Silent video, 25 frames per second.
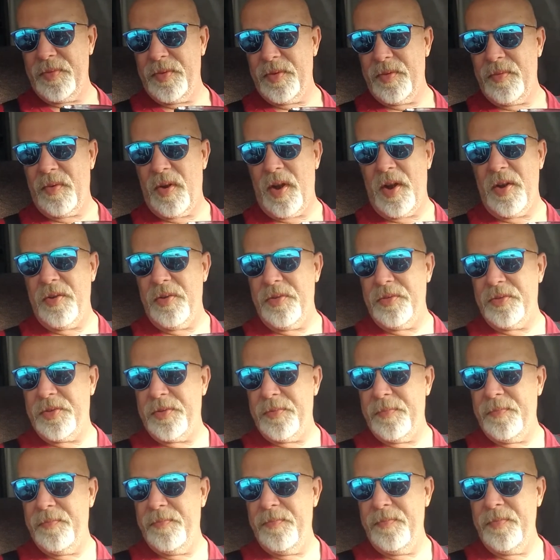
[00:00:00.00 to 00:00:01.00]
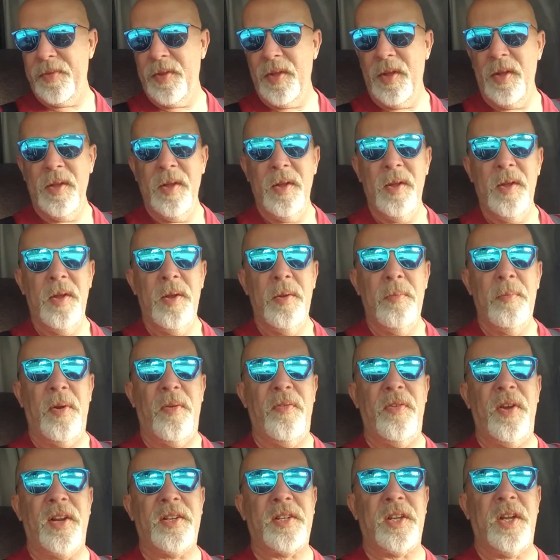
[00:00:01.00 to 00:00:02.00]
Rhinos. Matter of
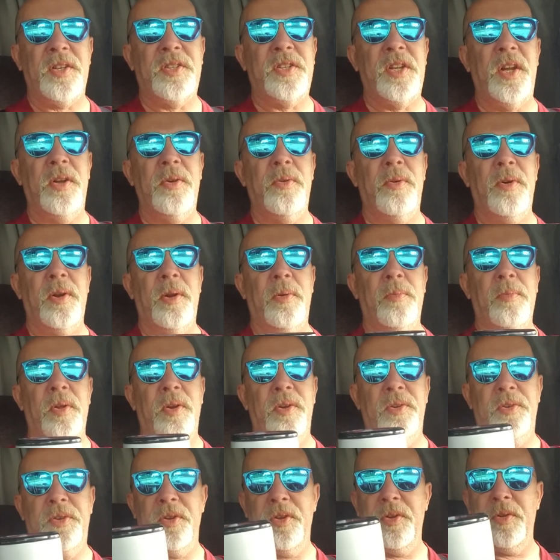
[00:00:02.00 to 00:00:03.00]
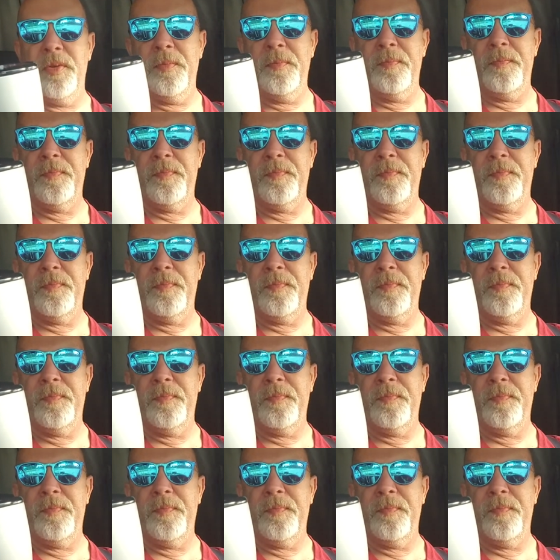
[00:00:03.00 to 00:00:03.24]
fact, I tell you what I'm going to do.